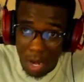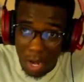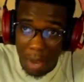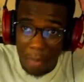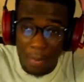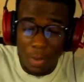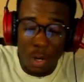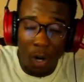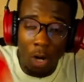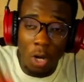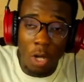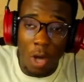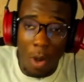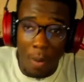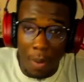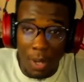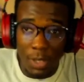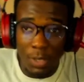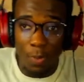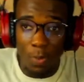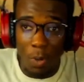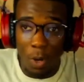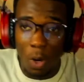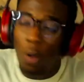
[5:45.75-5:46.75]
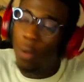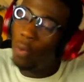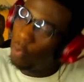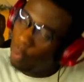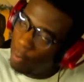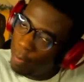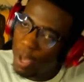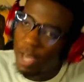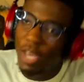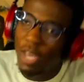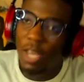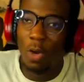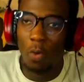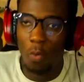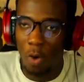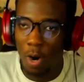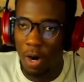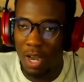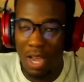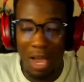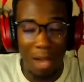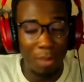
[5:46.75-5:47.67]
let me know in the comments below, we'll make it work.